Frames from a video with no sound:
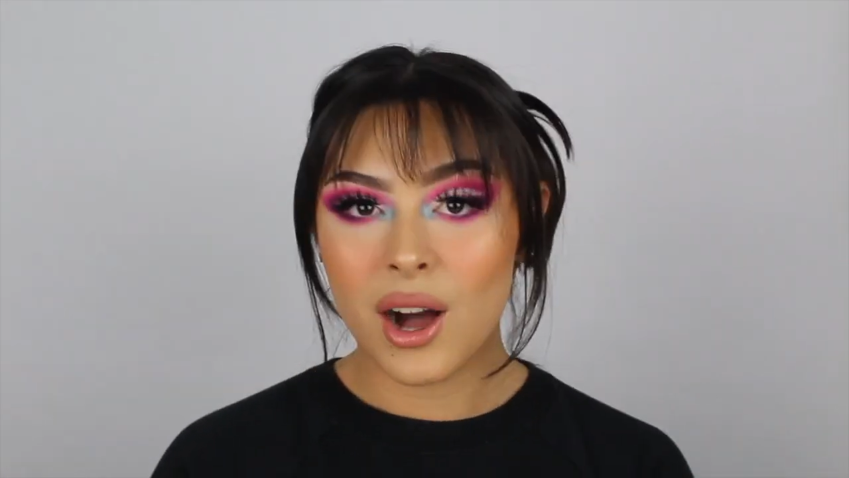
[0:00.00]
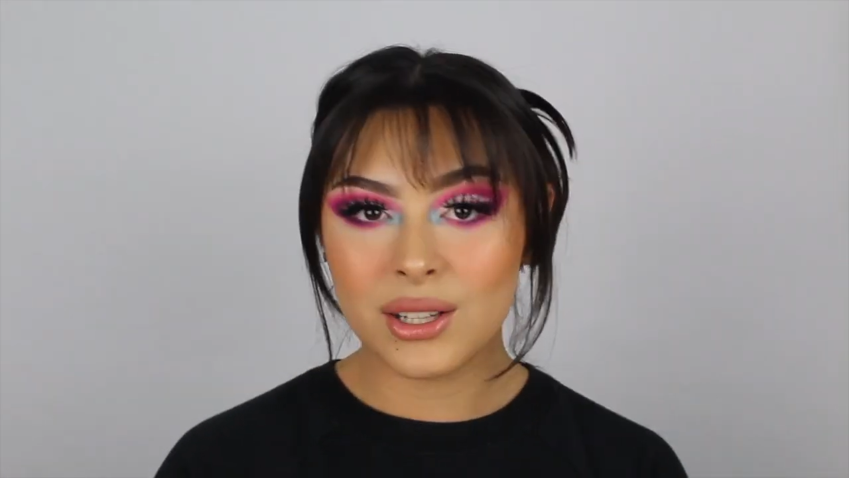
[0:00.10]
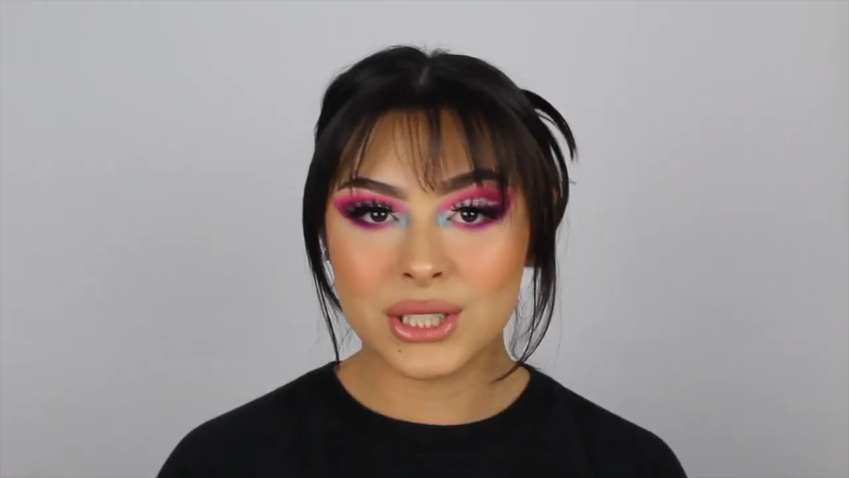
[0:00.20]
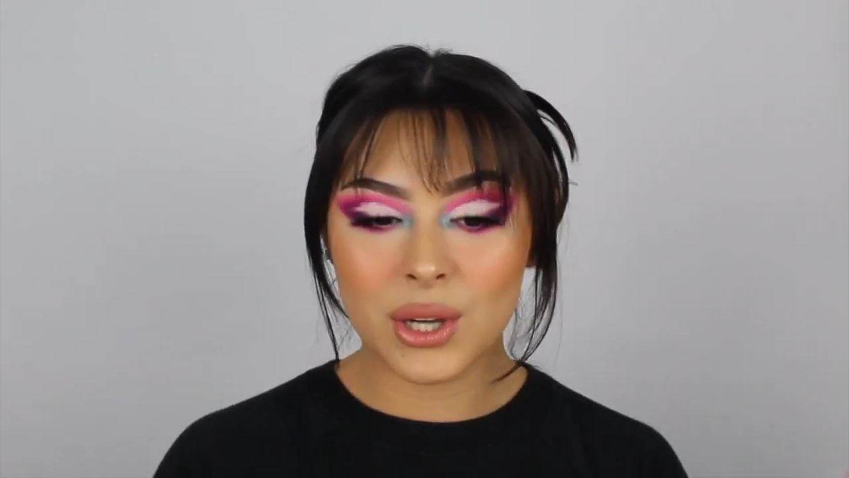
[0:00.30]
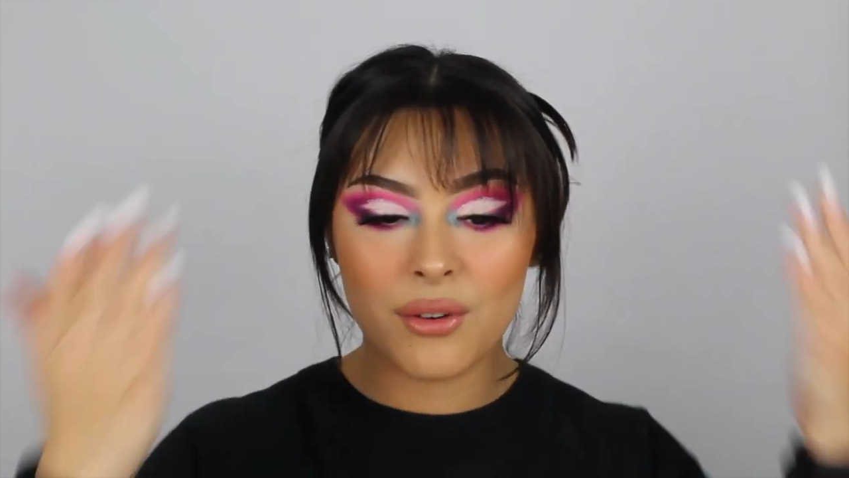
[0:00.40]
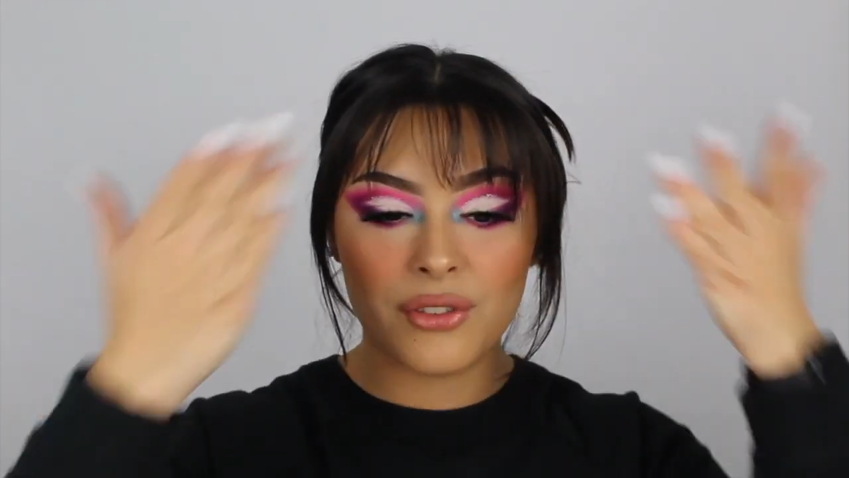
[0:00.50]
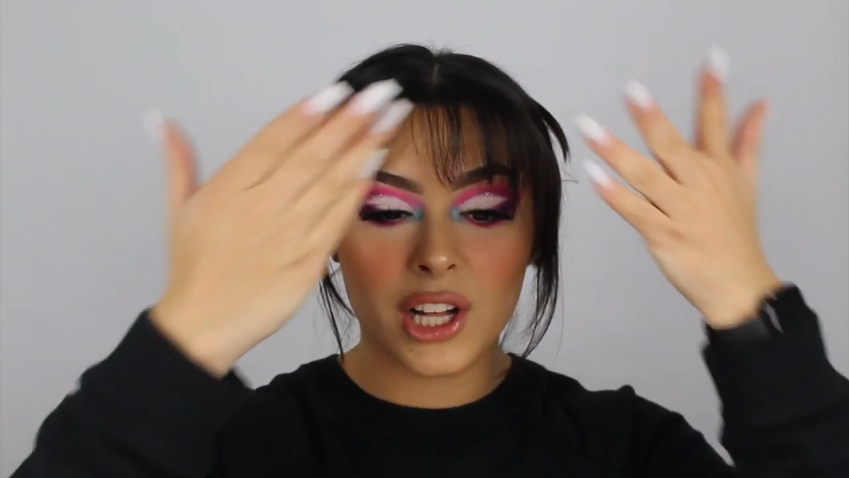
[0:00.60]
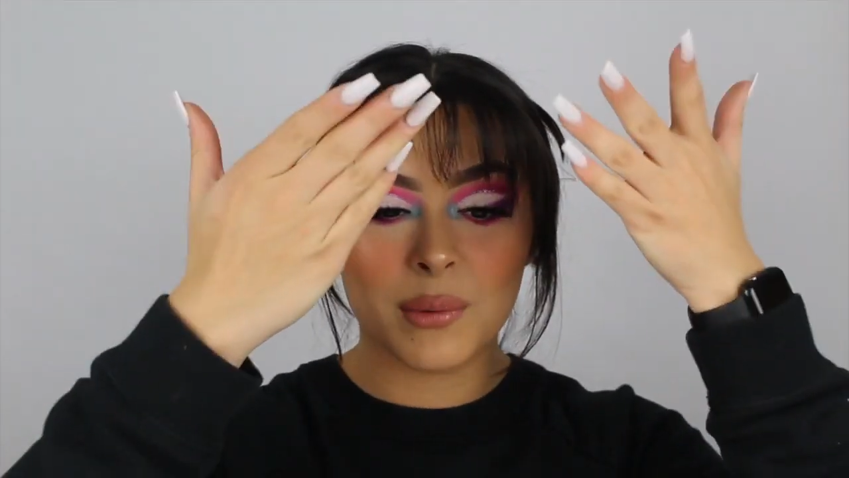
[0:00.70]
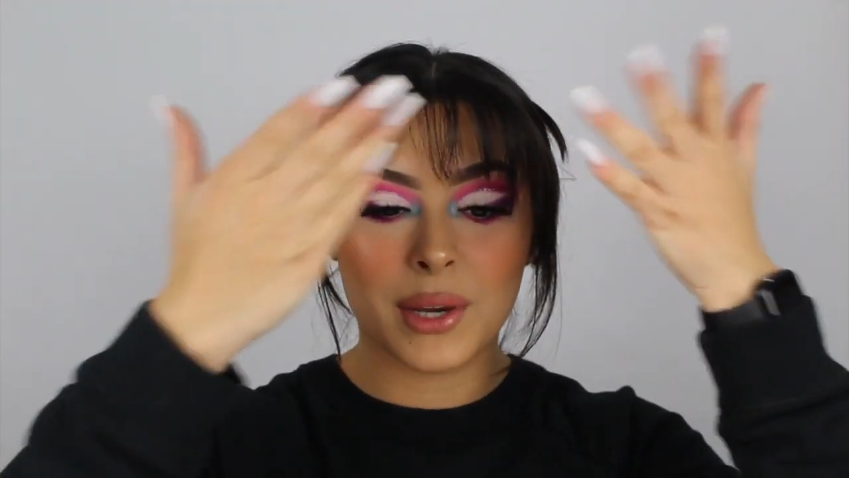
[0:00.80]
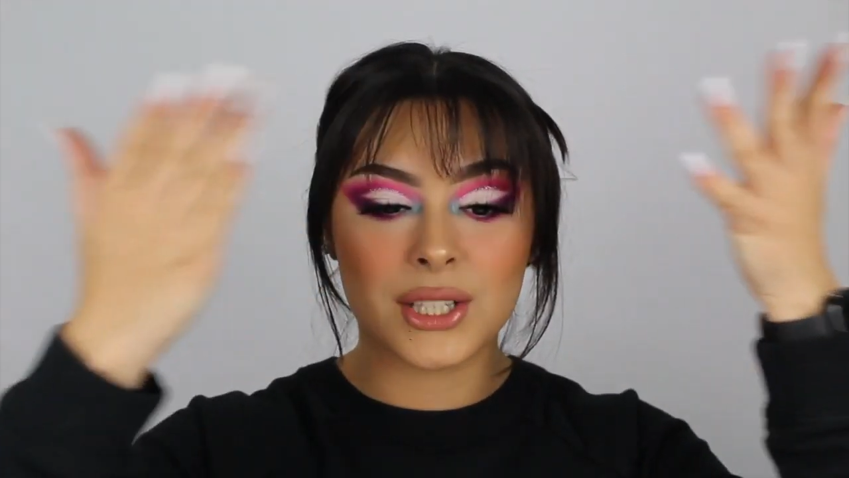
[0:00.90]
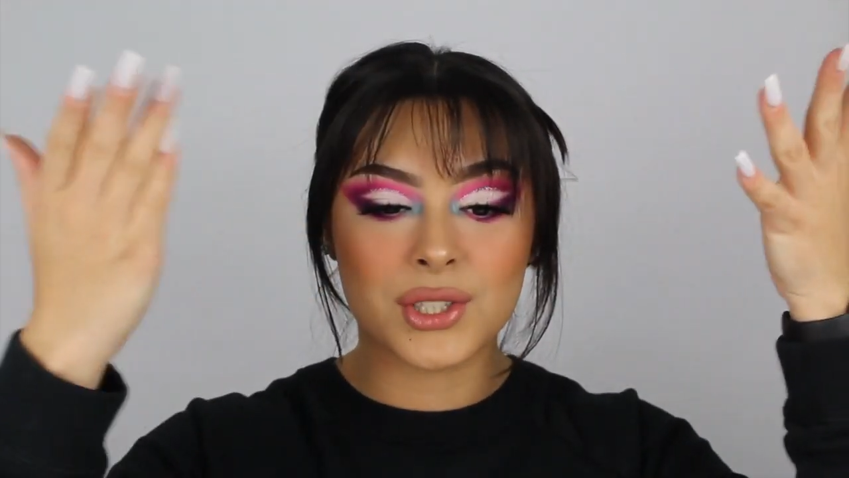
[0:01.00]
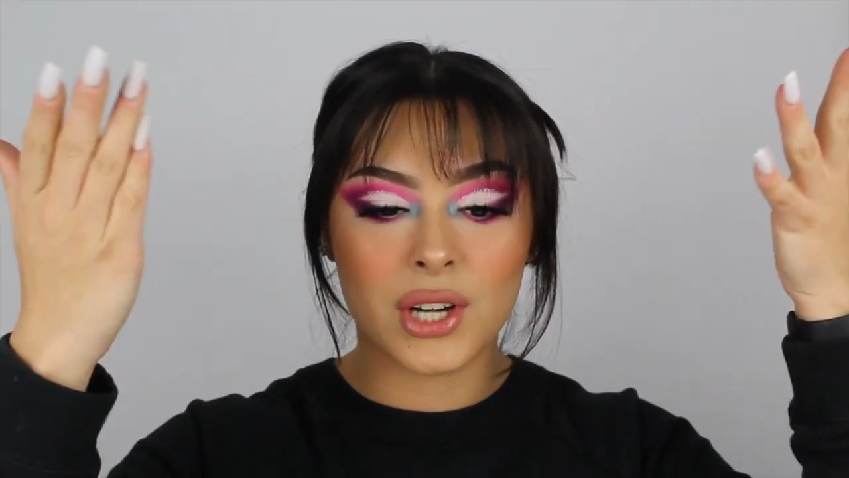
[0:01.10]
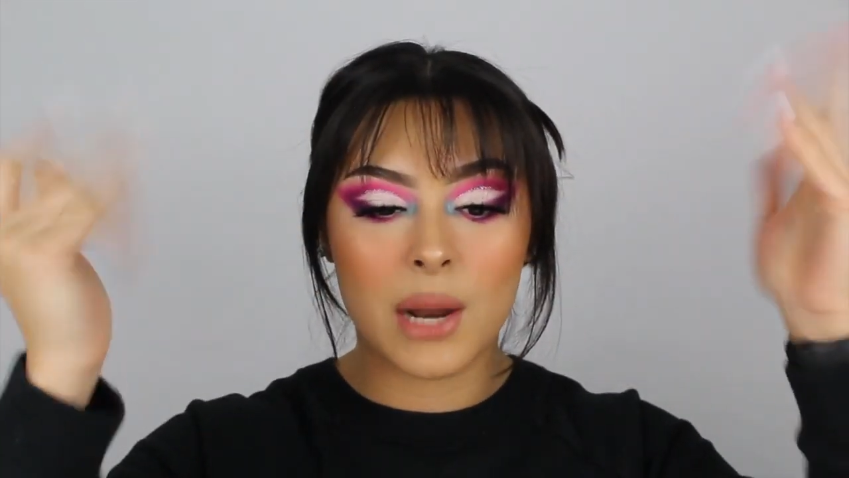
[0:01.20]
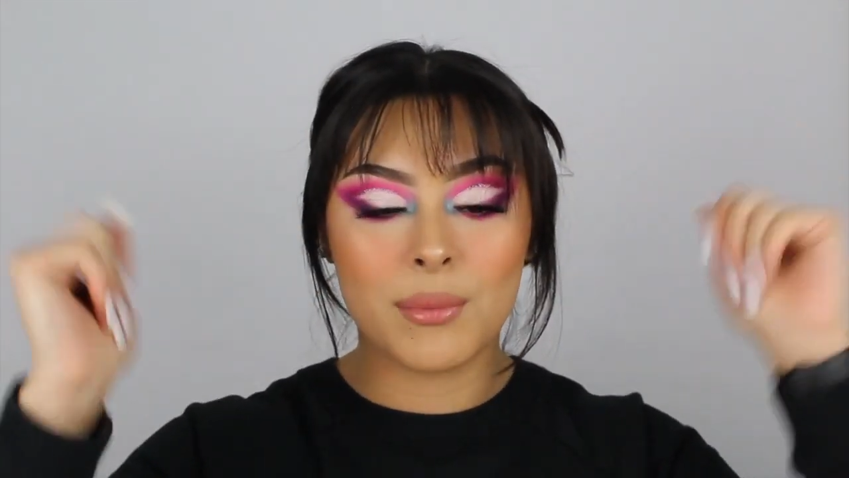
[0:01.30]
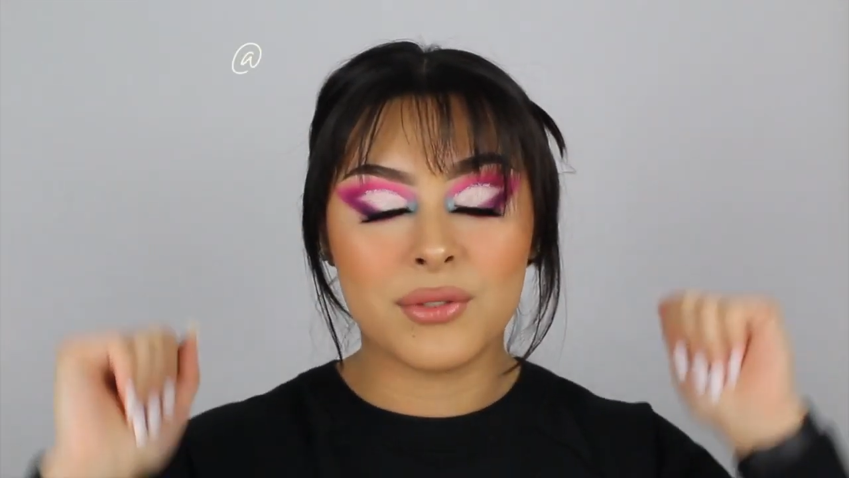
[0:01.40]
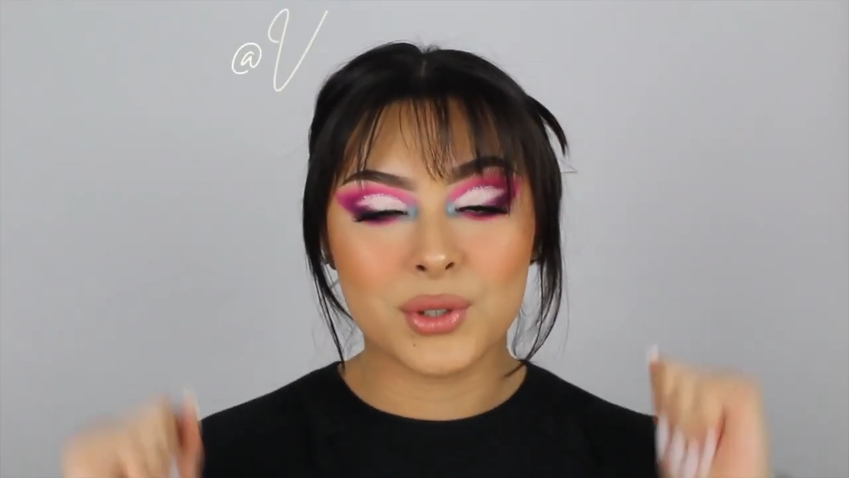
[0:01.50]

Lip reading: Also, follow my Instagram if